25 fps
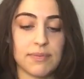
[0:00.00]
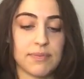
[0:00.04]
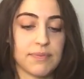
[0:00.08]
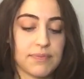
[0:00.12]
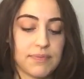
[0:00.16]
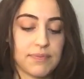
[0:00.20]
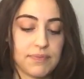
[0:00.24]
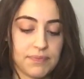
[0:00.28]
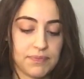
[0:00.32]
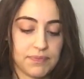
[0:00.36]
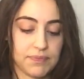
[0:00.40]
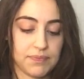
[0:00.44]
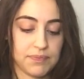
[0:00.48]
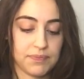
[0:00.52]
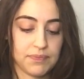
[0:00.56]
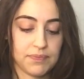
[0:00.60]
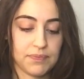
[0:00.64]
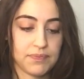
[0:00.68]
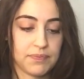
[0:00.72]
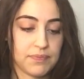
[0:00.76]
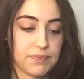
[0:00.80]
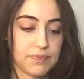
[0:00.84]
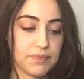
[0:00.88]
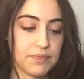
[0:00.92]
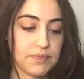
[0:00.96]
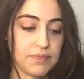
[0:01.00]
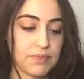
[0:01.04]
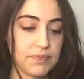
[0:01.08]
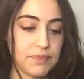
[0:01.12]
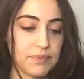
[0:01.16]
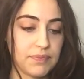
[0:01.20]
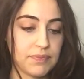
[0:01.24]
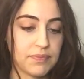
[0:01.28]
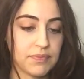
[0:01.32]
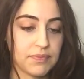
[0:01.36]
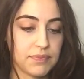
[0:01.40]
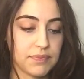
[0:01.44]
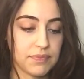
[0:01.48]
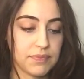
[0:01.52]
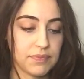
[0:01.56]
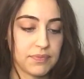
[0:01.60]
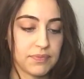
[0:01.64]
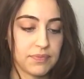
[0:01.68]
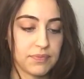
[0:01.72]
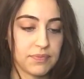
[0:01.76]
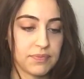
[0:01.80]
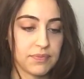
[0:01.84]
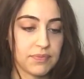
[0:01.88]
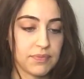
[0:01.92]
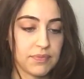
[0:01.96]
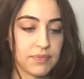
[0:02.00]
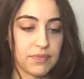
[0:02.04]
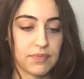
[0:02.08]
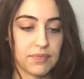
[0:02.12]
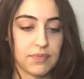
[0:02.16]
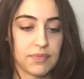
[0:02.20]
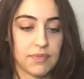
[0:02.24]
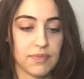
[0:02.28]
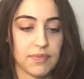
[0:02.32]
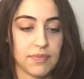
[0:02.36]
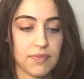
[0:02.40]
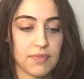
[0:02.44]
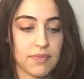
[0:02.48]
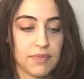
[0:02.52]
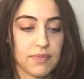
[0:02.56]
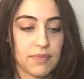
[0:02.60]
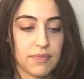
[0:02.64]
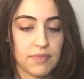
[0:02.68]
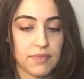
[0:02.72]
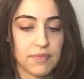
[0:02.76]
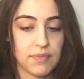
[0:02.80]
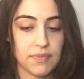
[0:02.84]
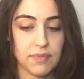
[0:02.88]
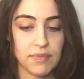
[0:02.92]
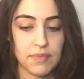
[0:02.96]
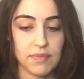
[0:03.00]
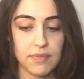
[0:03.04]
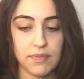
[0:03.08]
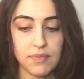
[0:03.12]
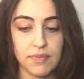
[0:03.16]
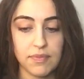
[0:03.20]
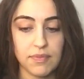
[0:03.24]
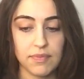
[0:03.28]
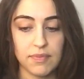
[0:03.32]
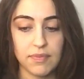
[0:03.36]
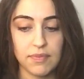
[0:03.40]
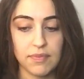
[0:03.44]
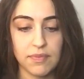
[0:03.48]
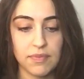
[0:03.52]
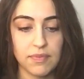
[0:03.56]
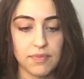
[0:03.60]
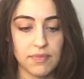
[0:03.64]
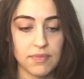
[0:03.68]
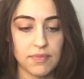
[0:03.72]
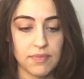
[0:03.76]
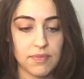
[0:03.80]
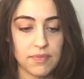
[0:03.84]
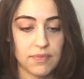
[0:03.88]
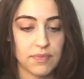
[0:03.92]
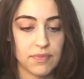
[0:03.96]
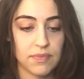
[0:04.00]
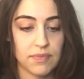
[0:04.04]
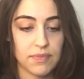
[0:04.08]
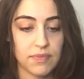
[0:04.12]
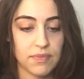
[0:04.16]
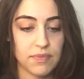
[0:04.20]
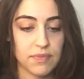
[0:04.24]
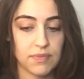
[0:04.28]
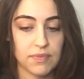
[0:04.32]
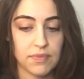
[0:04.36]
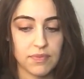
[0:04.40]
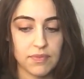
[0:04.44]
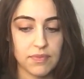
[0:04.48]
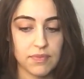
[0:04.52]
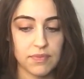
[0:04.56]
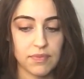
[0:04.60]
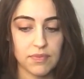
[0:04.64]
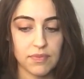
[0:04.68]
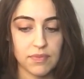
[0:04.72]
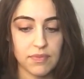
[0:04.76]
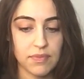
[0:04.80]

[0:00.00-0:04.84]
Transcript: [no speech]